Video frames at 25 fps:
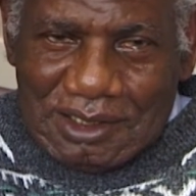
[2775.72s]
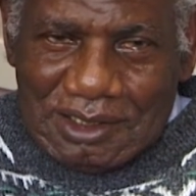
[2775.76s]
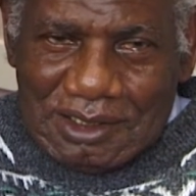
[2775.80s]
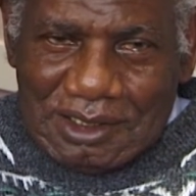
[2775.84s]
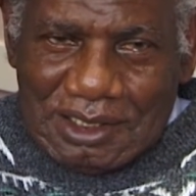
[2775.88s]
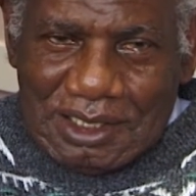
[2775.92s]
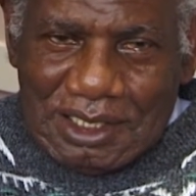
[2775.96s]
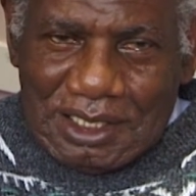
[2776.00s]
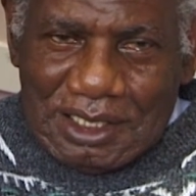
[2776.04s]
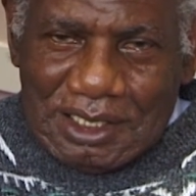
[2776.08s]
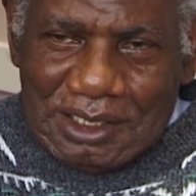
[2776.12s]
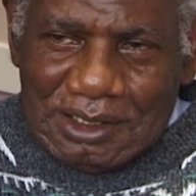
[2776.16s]

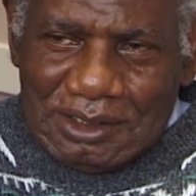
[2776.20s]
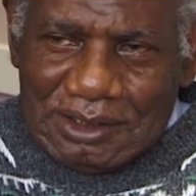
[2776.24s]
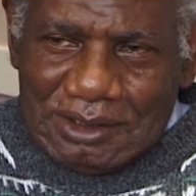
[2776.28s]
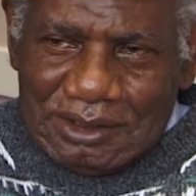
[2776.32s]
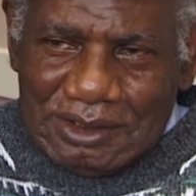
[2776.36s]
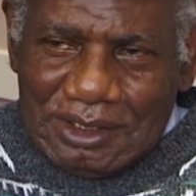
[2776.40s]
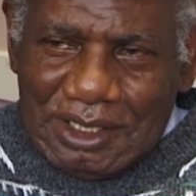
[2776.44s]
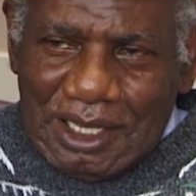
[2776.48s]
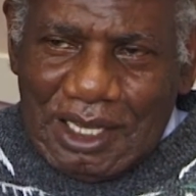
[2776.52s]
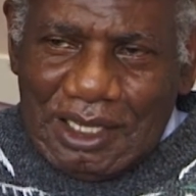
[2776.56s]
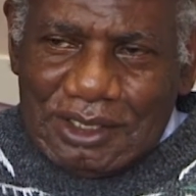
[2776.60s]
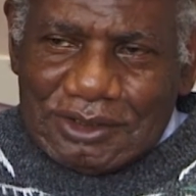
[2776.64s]

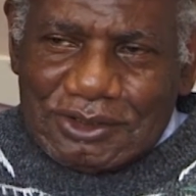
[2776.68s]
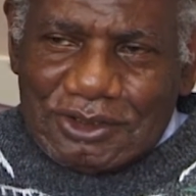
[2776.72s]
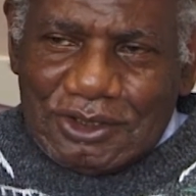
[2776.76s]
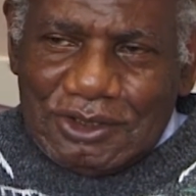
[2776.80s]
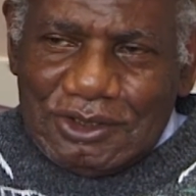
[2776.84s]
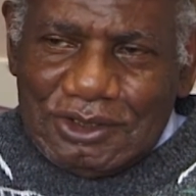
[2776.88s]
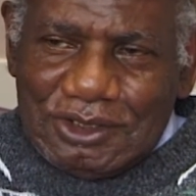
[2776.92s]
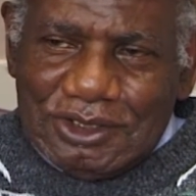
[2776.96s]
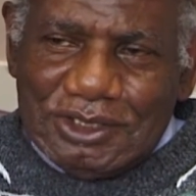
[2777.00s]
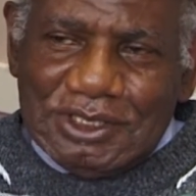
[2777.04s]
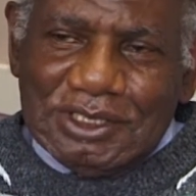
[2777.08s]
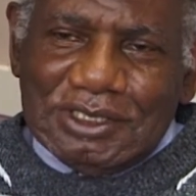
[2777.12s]
No. There are
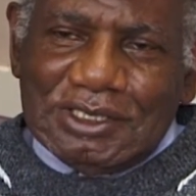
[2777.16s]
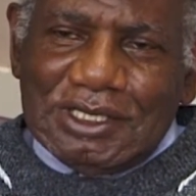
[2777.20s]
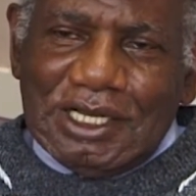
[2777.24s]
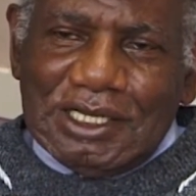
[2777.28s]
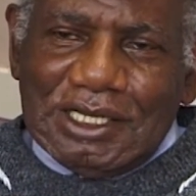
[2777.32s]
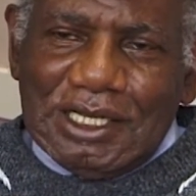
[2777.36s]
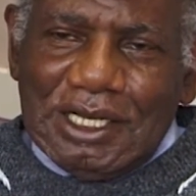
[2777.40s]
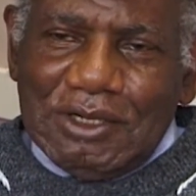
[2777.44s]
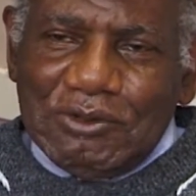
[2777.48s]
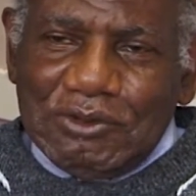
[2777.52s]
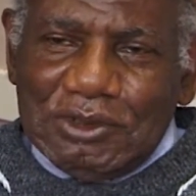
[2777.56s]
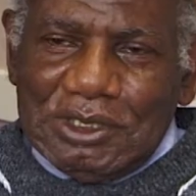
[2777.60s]
certain things
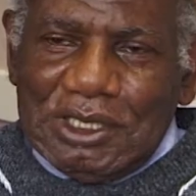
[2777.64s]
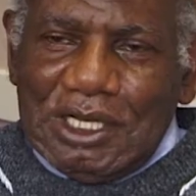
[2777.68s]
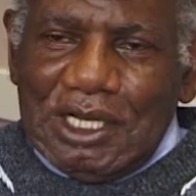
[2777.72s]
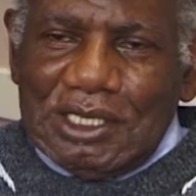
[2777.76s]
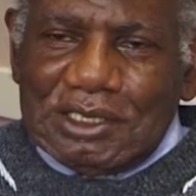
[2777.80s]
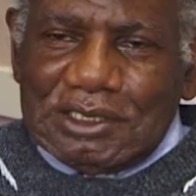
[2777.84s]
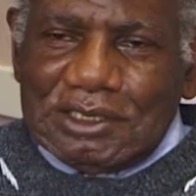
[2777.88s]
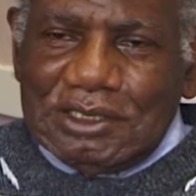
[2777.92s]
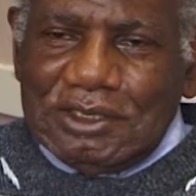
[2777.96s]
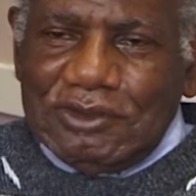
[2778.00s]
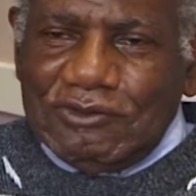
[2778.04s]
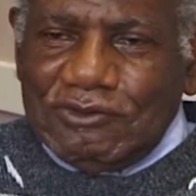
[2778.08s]
that I would
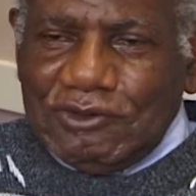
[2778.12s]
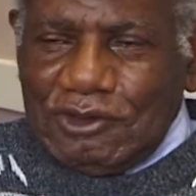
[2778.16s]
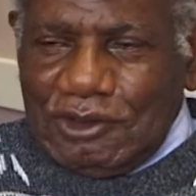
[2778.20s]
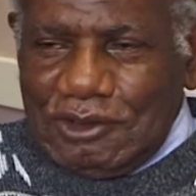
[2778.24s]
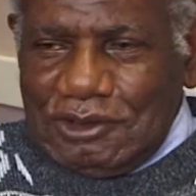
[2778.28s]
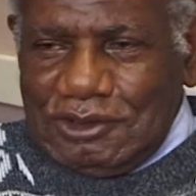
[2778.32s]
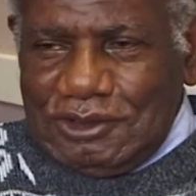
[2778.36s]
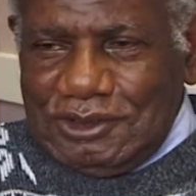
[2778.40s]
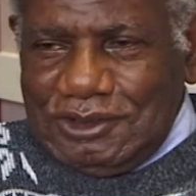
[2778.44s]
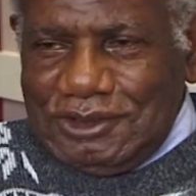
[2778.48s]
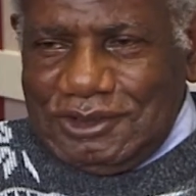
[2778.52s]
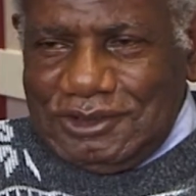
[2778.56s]
not
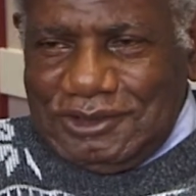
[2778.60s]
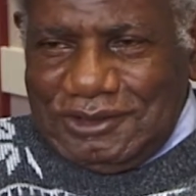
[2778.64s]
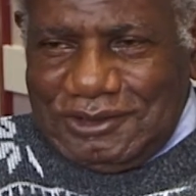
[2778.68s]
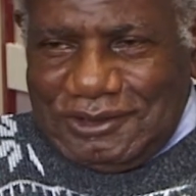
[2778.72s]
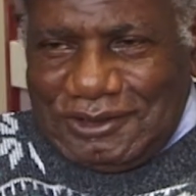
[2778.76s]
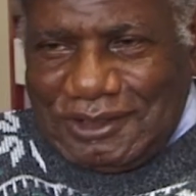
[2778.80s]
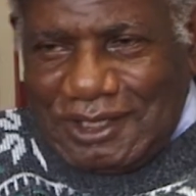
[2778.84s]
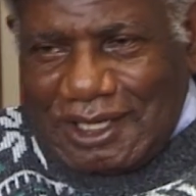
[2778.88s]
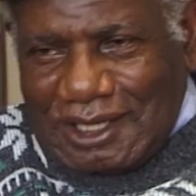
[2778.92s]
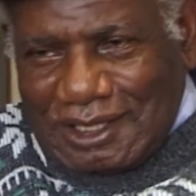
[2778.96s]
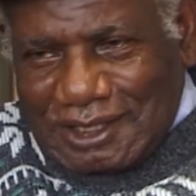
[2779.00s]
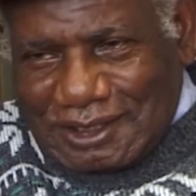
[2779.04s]
divulge.
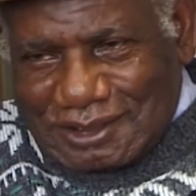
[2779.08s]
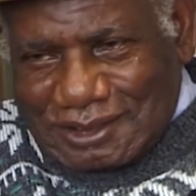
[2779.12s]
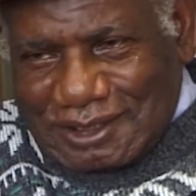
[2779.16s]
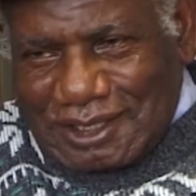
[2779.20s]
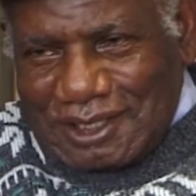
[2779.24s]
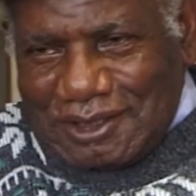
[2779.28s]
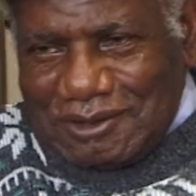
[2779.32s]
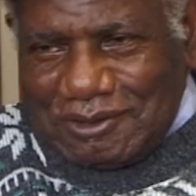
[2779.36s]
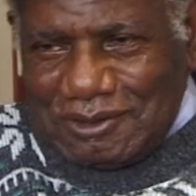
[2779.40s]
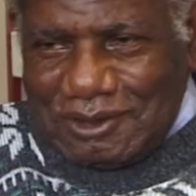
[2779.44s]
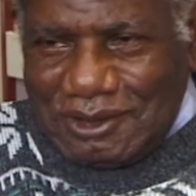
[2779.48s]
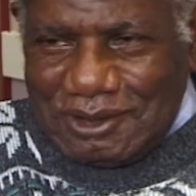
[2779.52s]
You
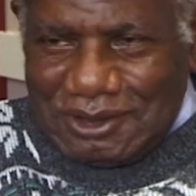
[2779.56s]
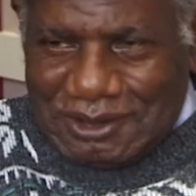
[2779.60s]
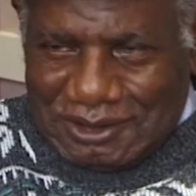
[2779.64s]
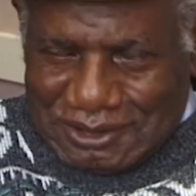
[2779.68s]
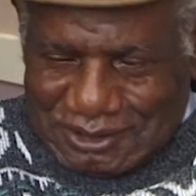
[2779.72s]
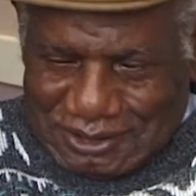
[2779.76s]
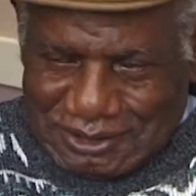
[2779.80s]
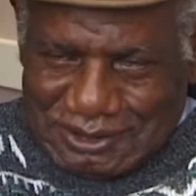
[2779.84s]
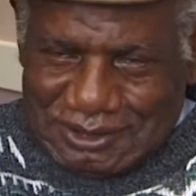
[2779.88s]
understand me?